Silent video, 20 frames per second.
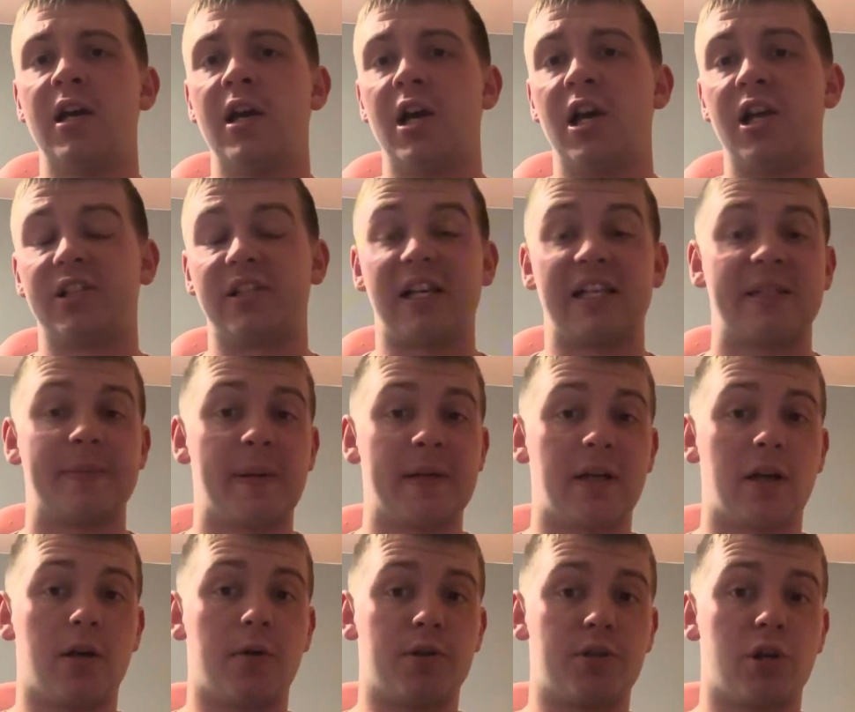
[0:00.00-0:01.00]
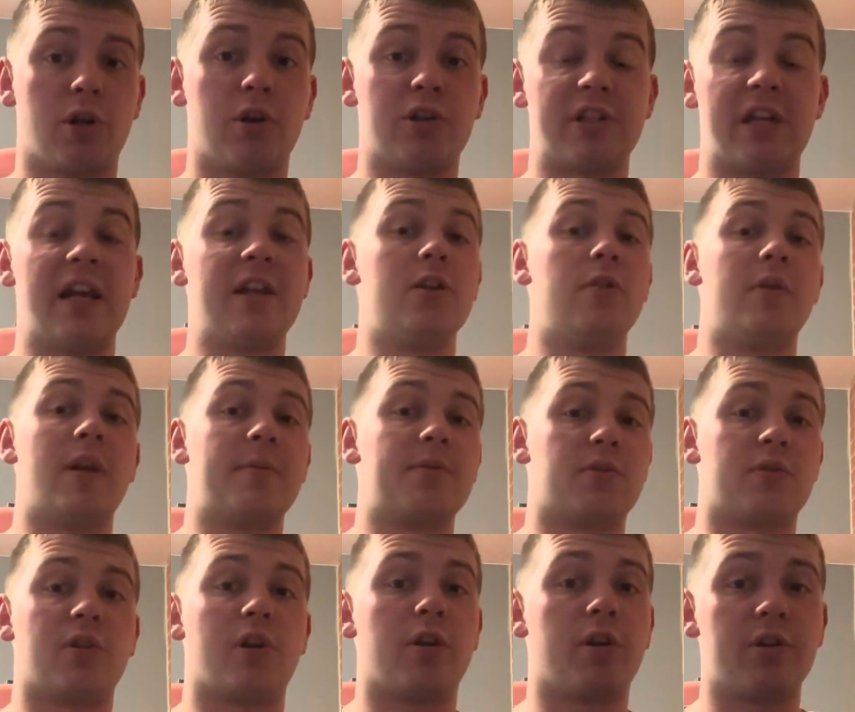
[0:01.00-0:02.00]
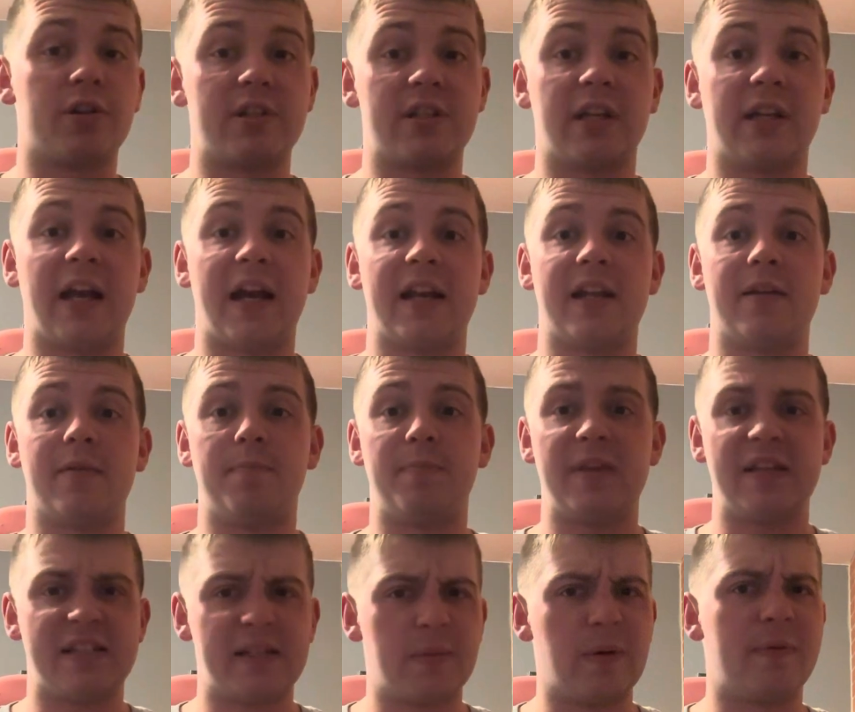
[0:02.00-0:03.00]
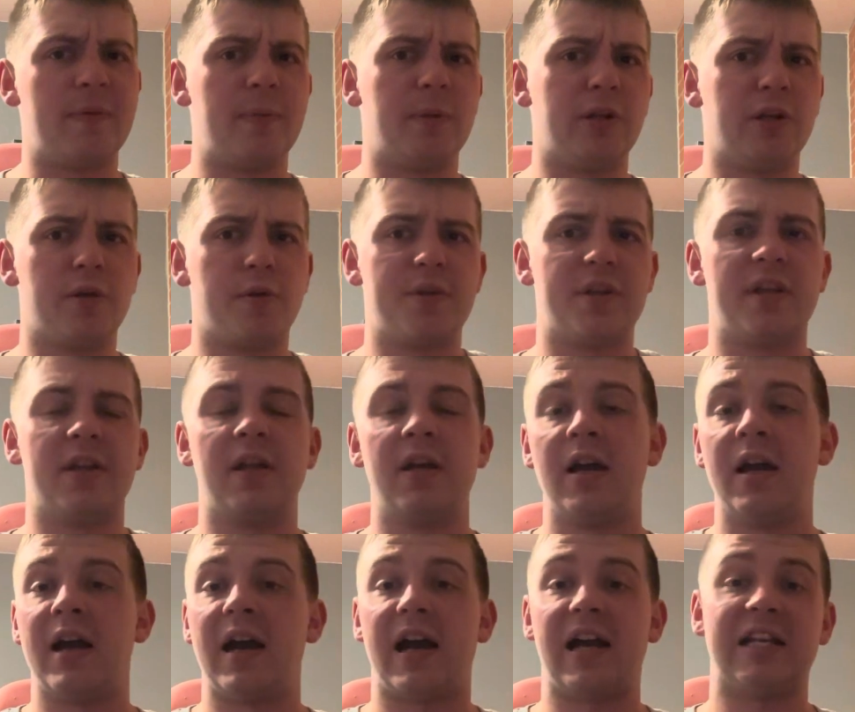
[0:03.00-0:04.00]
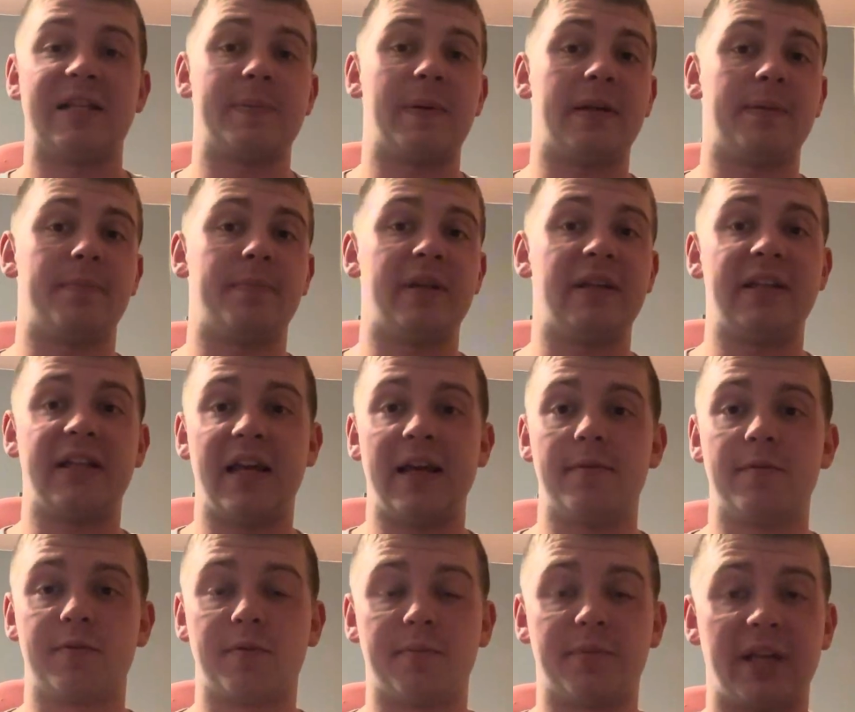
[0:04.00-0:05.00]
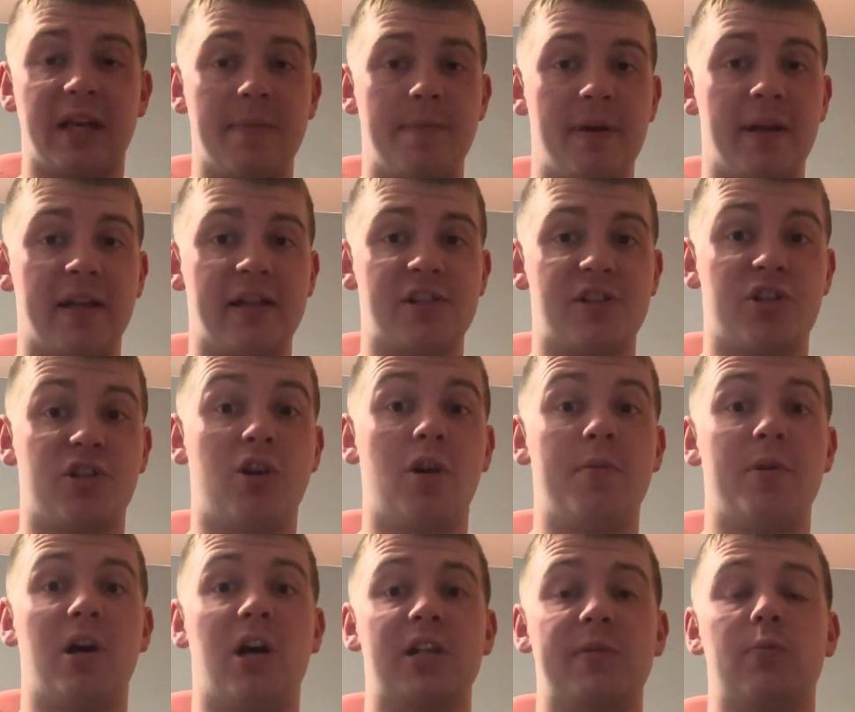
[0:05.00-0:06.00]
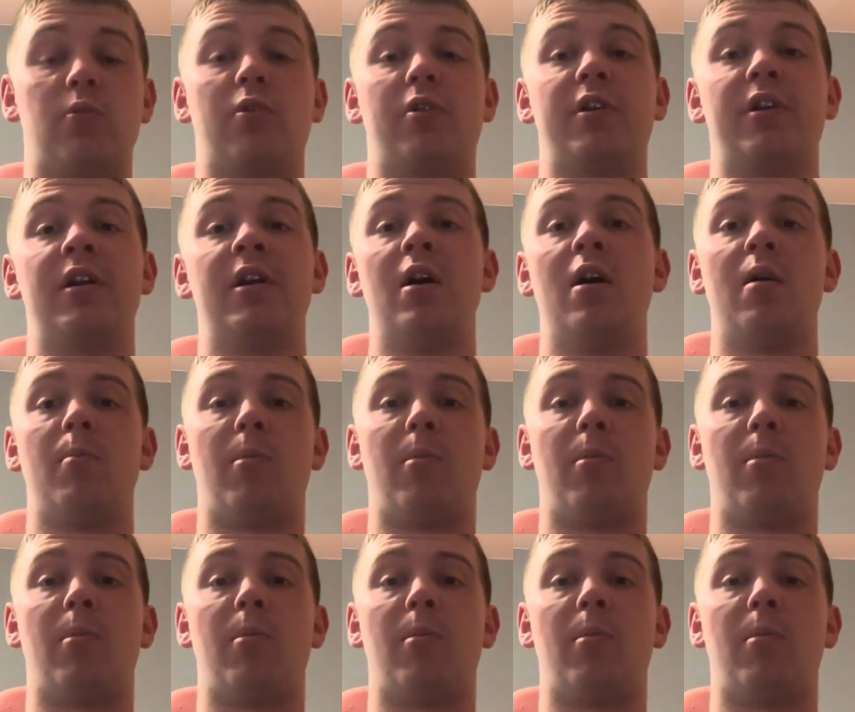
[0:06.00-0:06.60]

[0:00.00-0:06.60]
So I expect our returners and UNM's returners to kind of be somewhat familiar with it. I expect big games from Gabe Pickens and Jacoby Osborne.